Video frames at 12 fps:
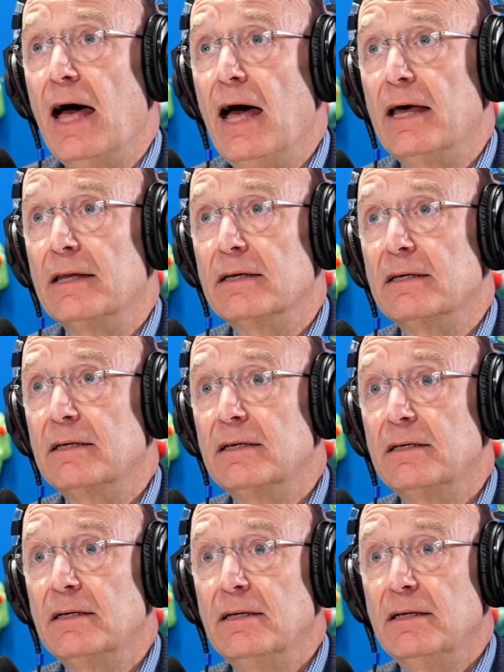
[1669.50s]
And
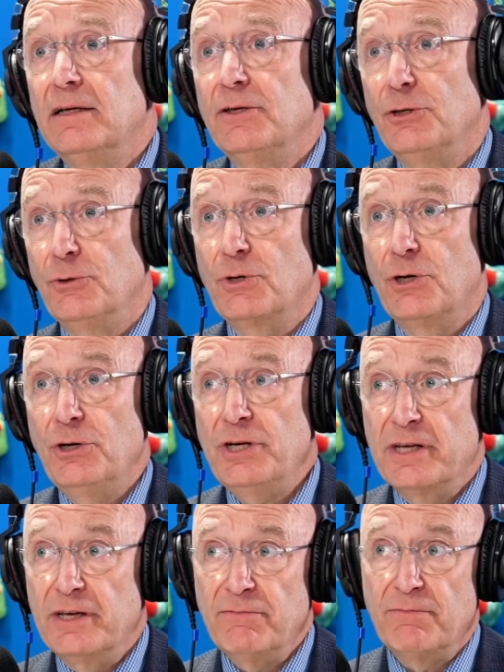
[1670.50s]
you
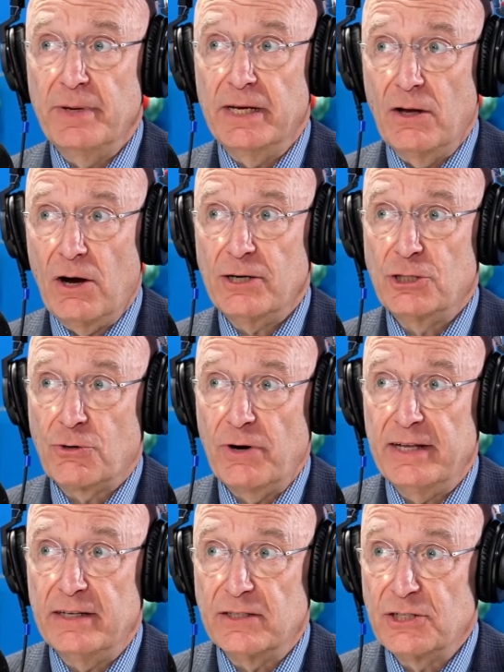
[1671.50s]
could give me large
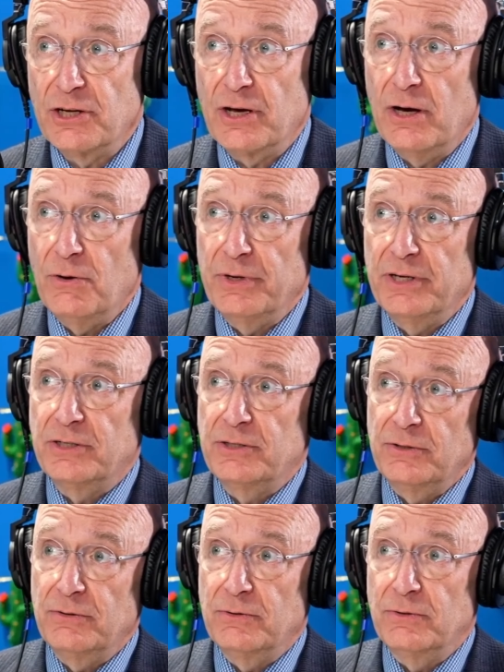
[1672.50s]
grants to go
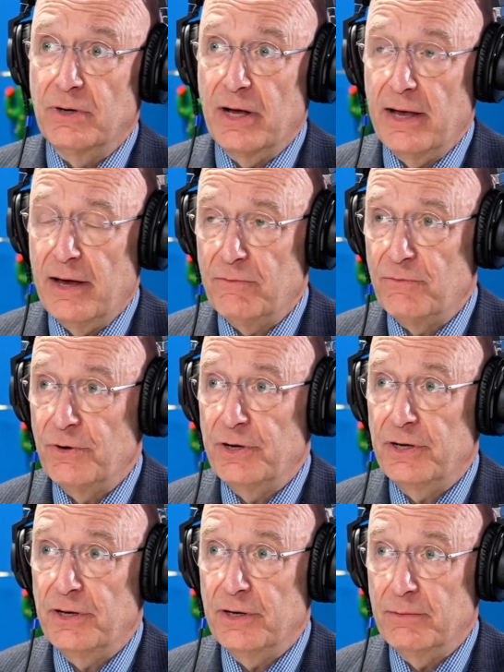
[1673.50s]
into
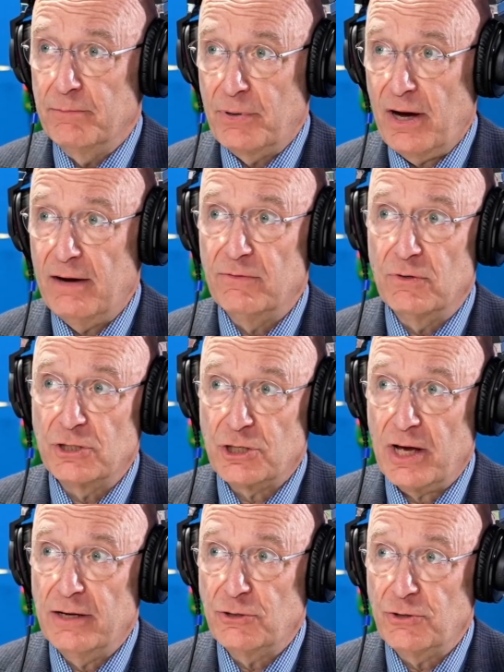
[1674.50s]
every
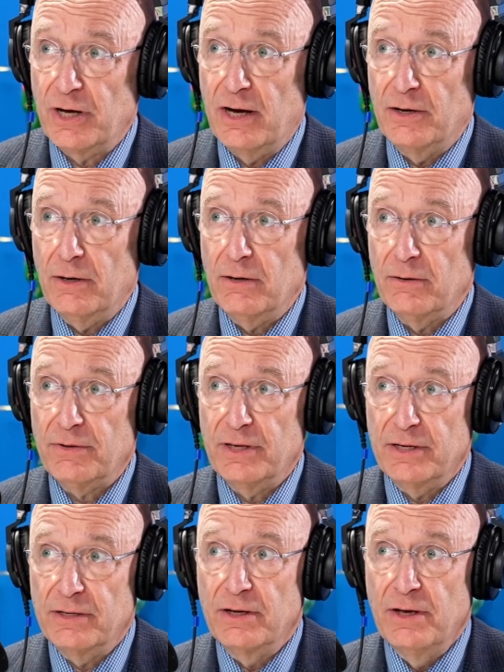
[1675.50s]
impoverished country on earth
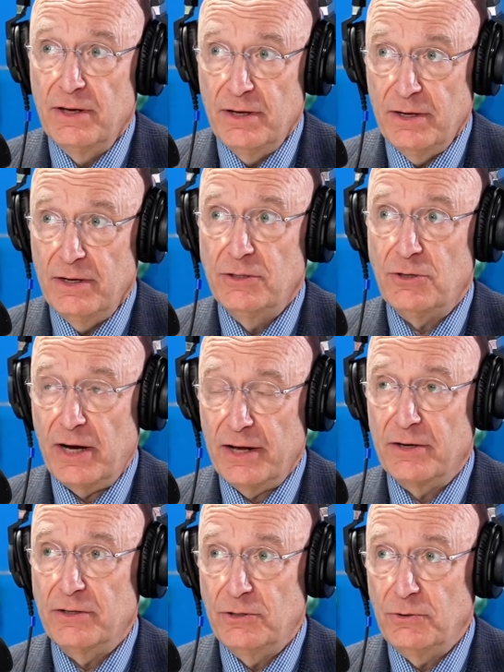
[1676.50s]
and
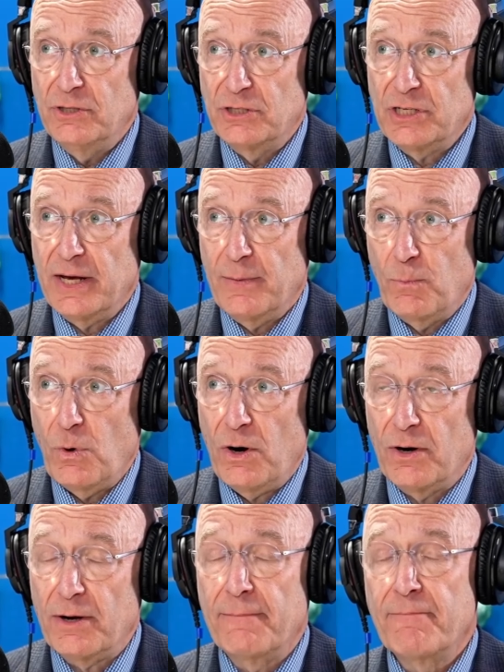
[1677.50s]
try to do the same
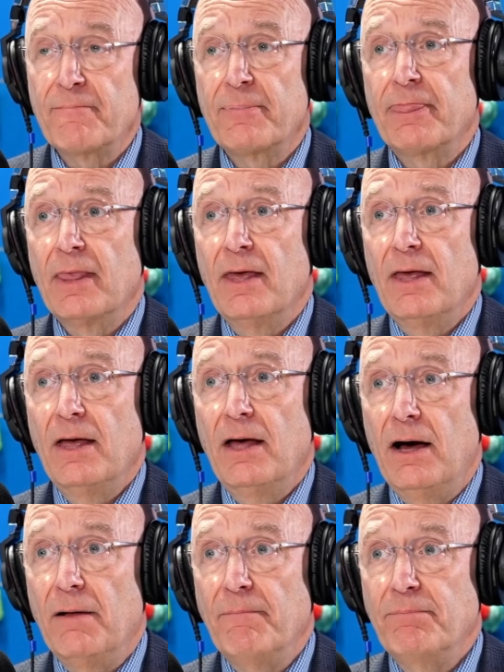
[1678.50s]
work.
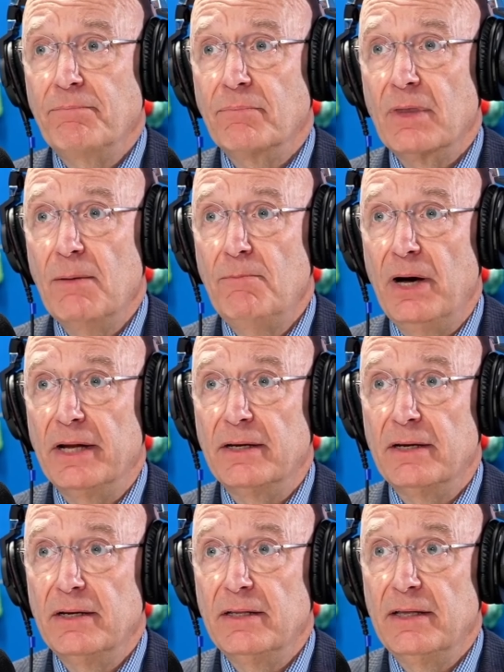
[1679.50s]
Um, but
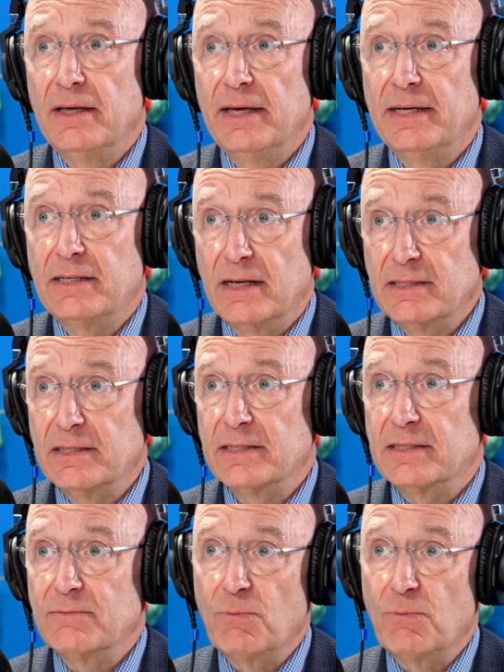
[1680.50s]
it doesn't